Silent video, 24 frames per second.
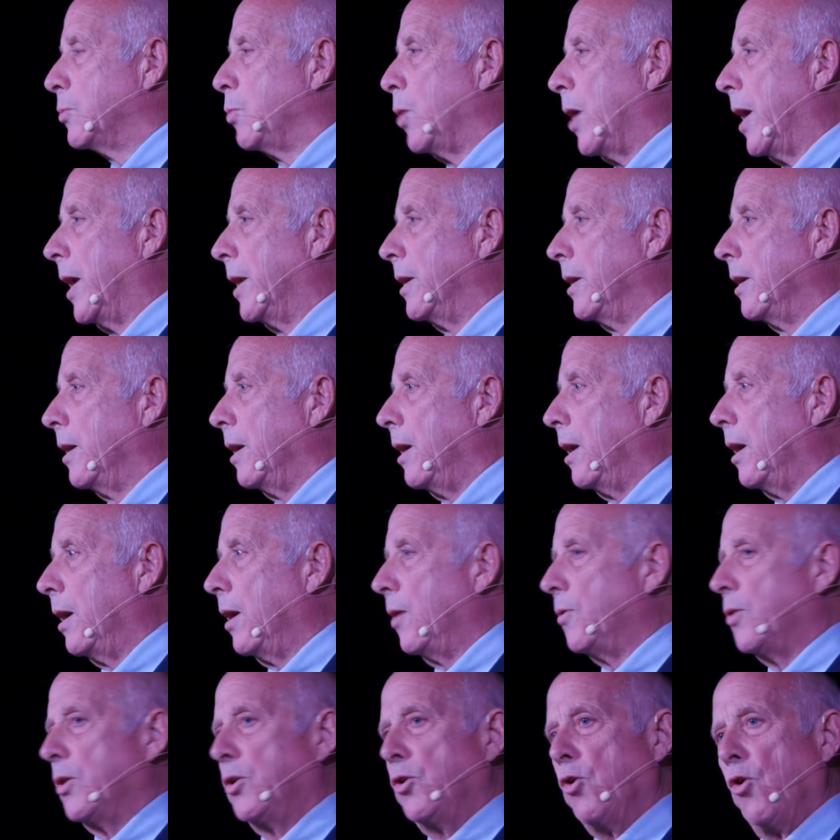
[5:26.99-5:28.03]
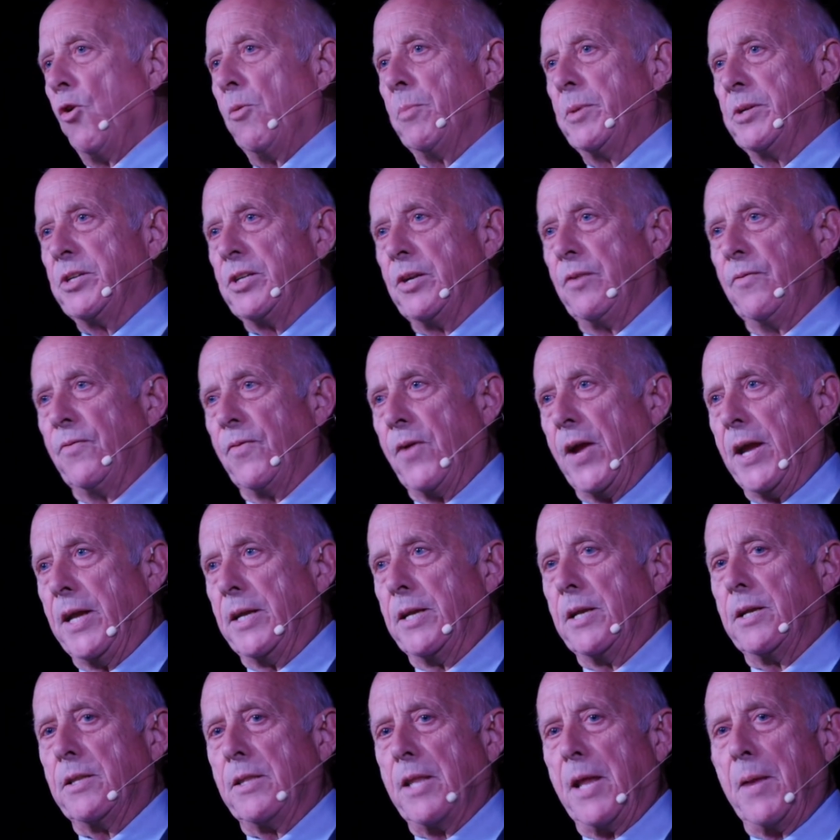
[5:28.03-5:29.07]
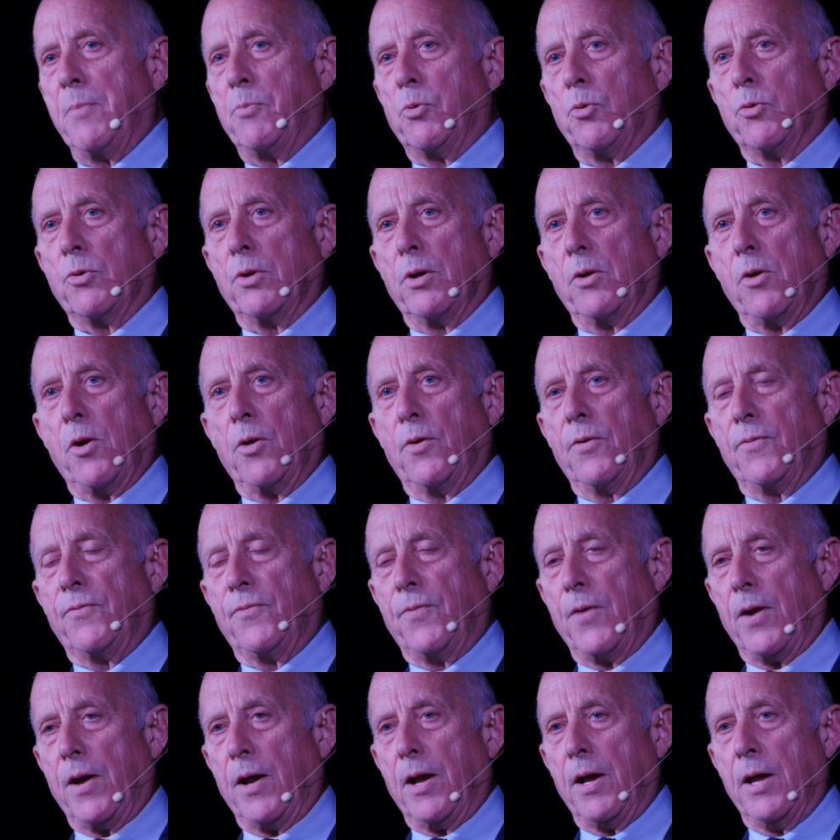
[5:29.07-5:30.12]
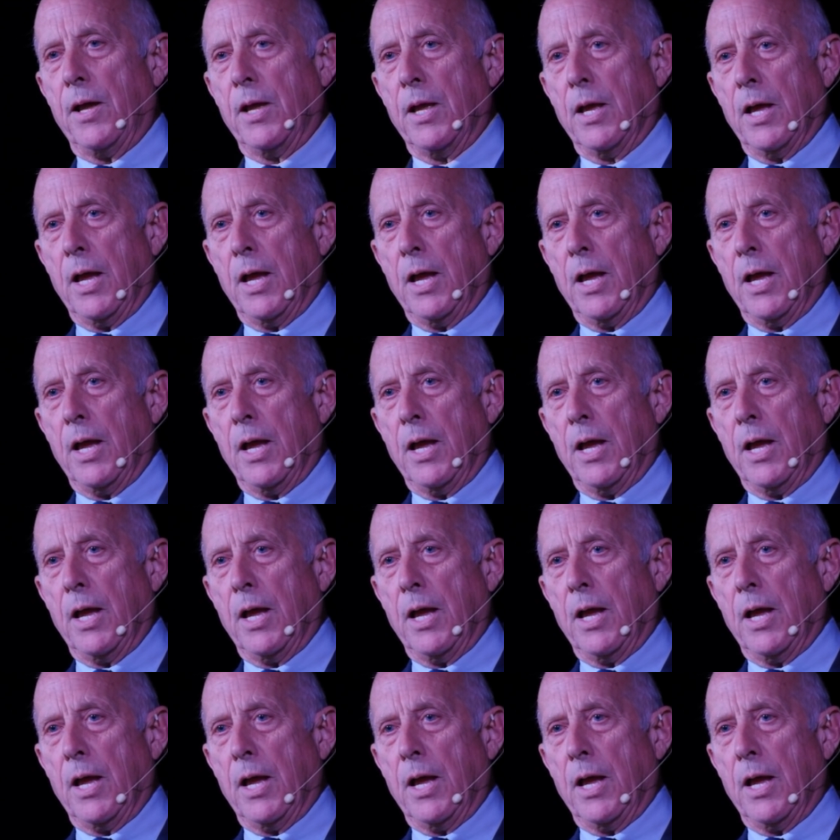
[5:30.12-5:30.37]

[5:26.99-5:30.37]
when the Normans invaded, and they brought a lot of